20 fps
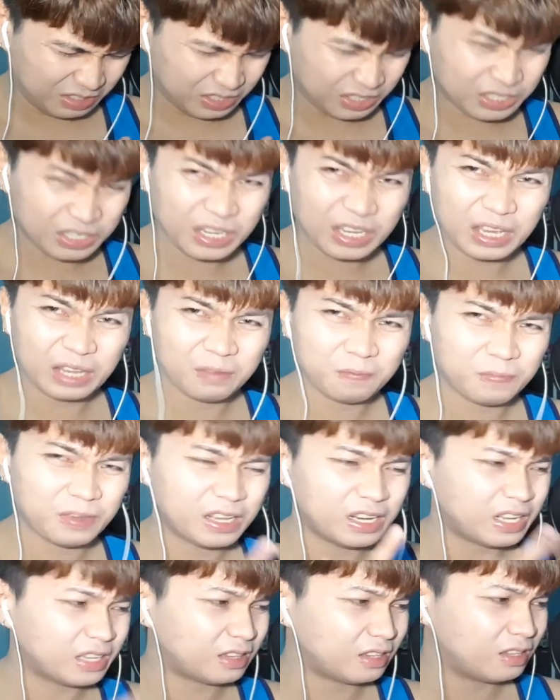She can
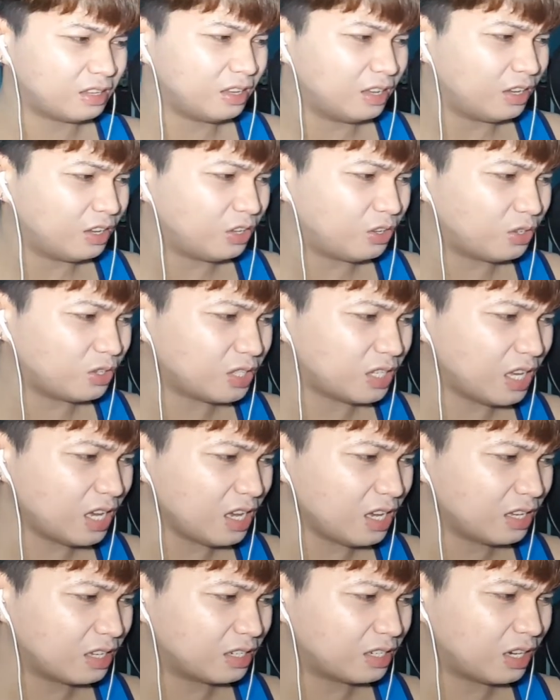feel it. You
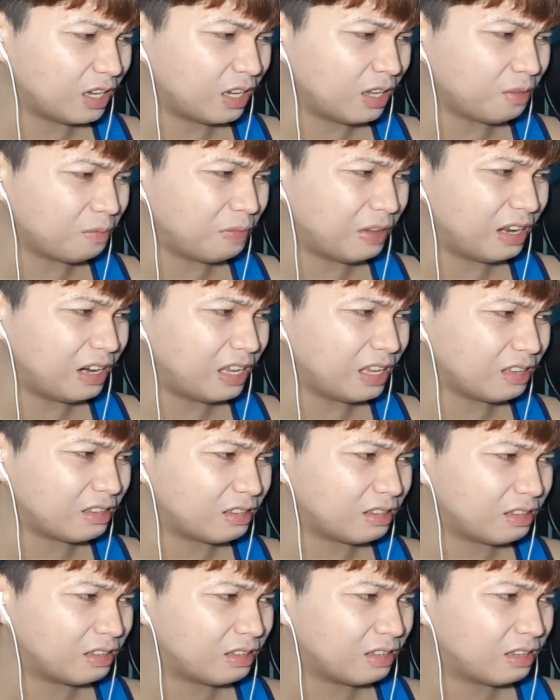see? She can feel it.